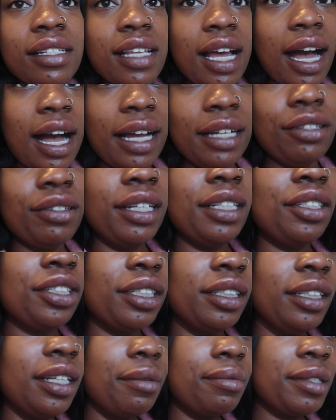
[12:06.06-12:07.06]
to hydrate
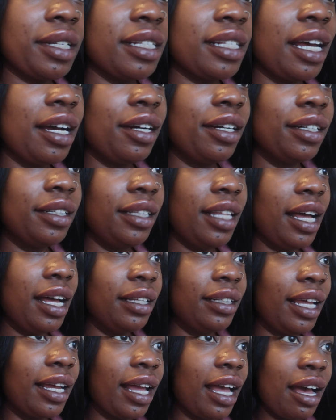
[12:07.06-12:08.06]
your lips because I heard
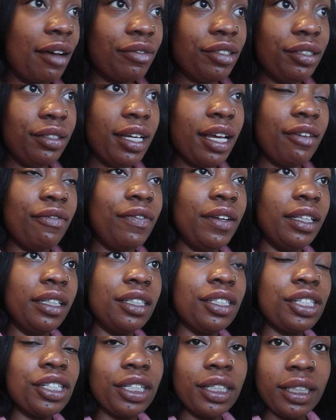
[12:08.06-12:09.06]
that like after you get
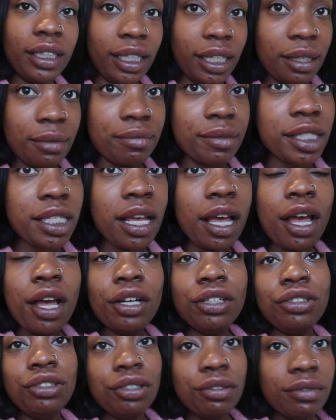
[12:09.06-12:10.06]
fillers your lips
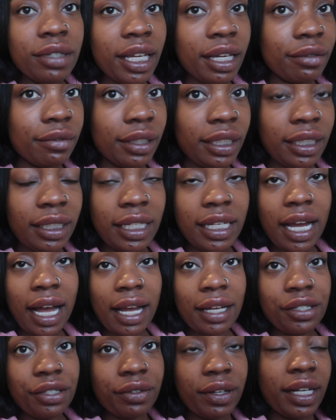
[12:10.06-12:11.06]
do get really
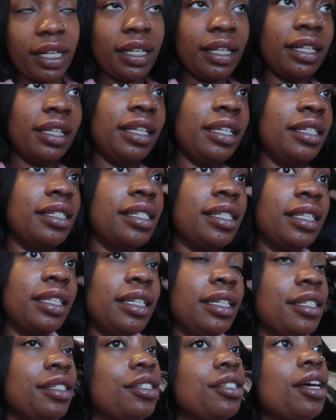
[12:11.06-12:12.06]
dehydrated
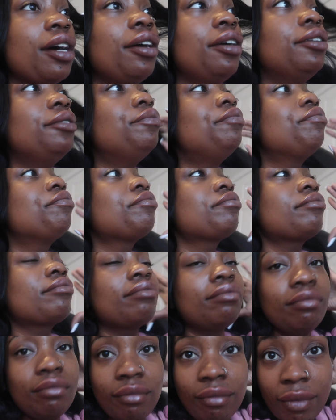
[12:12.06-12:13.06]
easily so
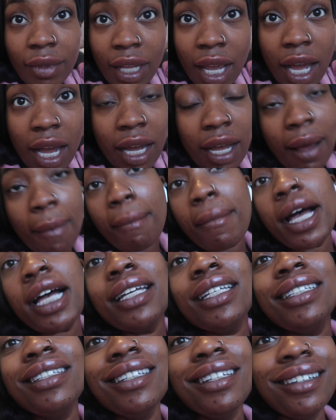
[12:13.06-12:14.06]
um
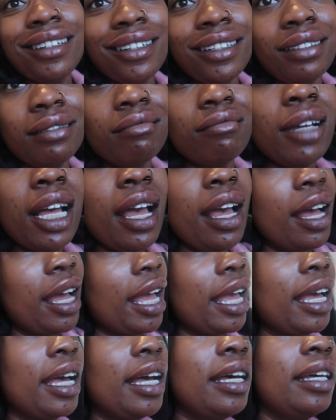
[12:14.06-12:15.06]
yeah
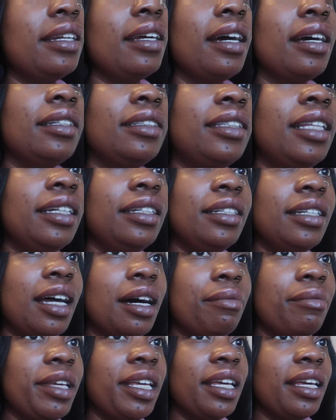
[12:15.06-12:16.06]
and the
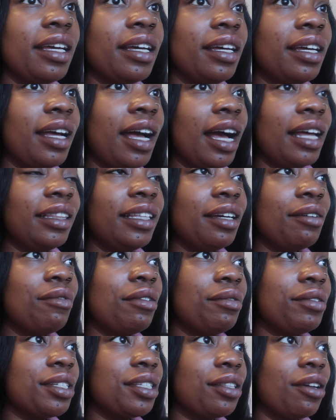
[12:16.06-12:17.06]
numbing I think
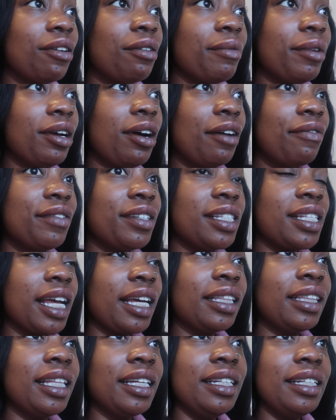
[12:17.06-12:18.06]
what was throwing me off is
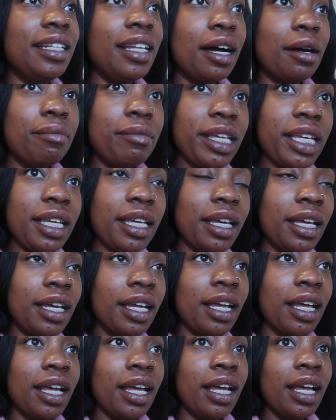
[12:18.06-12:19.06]
like the numbing